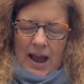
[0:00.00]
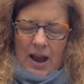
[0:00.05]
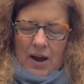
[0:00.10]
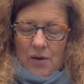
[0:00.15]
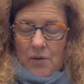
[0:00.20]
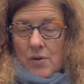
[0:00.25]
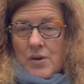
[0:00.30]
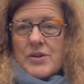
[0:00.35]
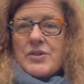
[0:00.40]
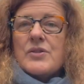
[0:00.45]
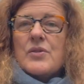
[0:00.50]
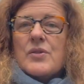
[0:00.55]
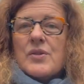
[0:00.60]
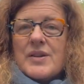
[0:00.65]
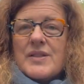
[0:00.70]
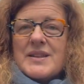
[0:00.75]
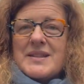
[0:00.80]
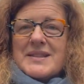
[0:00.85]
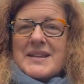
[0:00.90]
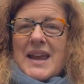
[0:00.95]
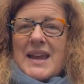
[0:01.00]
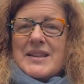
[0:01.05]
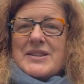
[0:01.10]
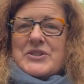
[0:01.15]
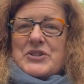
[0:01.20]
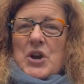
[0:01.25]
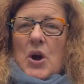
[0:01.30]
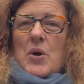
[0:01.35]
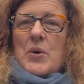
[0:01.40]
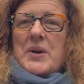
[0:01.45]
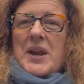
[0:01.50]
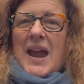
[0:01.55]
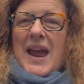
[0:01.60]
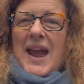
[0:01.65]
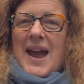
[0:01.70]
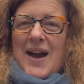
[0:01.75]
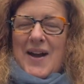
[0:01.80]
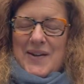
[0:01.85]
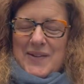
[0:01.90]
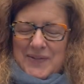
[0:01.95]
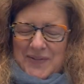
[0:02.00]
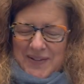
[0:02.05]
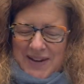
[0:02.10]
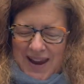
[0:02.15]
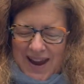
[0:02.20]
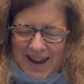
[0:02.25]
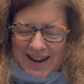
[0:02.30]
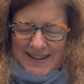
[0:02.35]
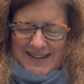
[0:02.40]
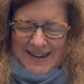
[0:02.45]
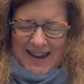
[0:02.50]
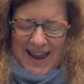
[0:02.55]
or in this case don't have yet,